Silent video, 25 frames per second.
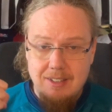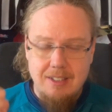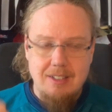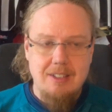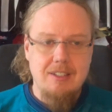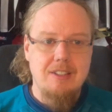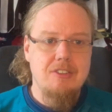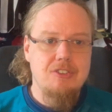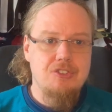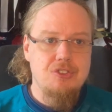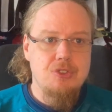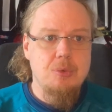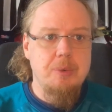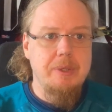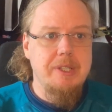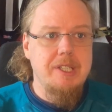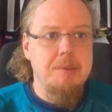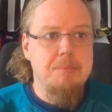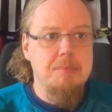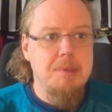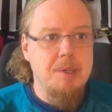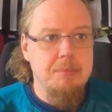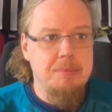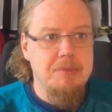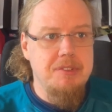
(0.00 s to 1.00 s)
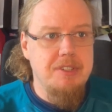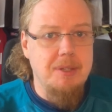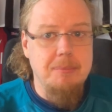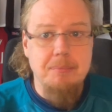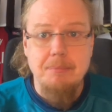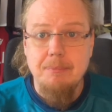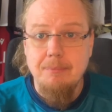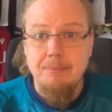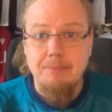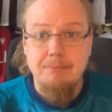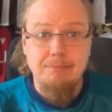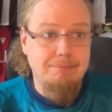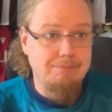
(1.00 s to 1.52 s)
squeaky bum time,
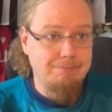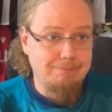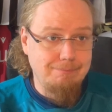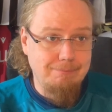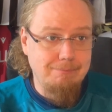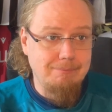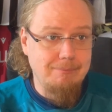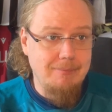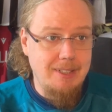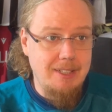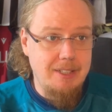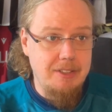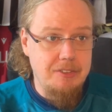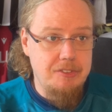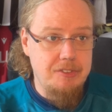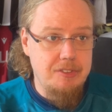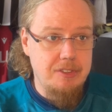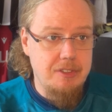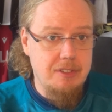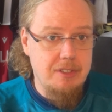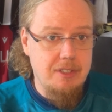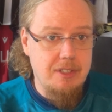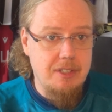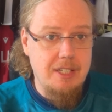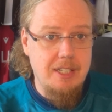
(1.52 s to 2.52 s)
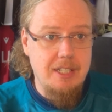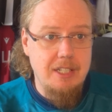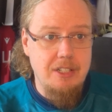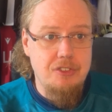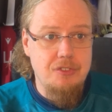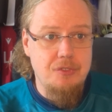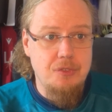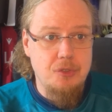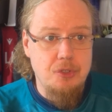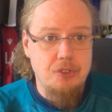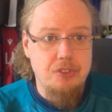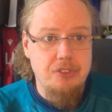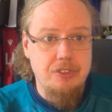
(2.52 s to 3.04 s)
as
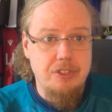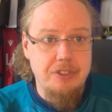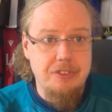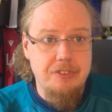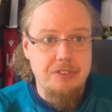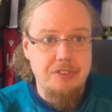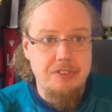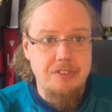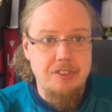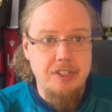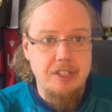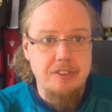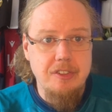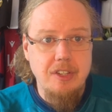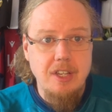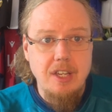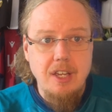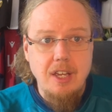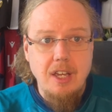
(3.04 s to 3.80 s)
Alex Ferguson said.